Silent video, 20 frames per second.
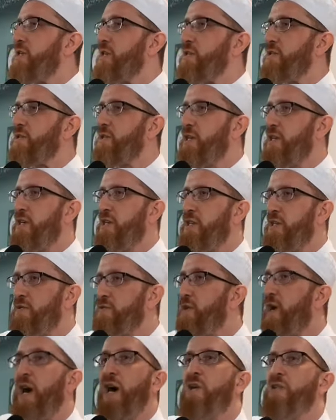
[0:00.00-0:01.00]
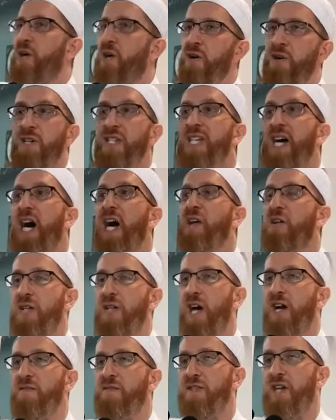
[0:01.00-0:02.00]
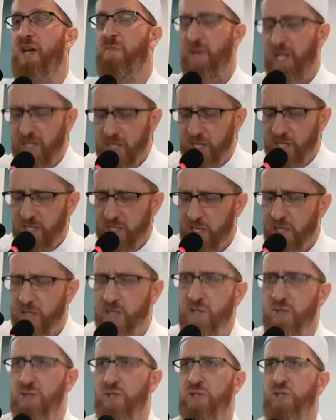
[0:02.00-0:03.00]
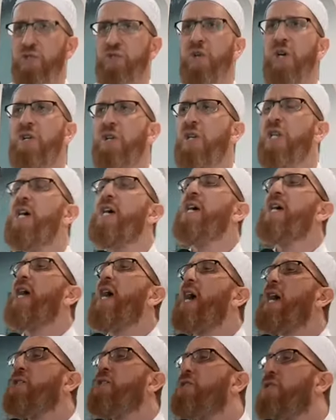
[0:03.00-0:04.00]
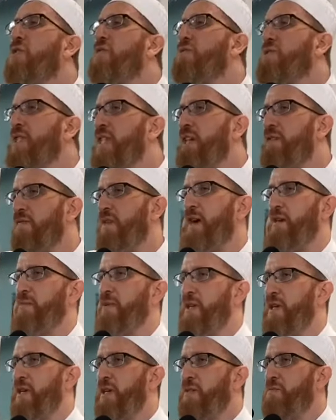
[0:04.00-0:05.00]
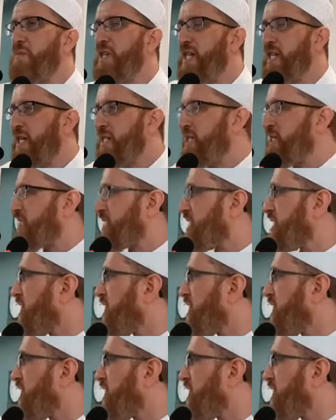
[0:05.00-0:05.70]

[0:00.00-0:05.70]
these throughout our entire lifetime and continue to struggle and don't give up. Because it's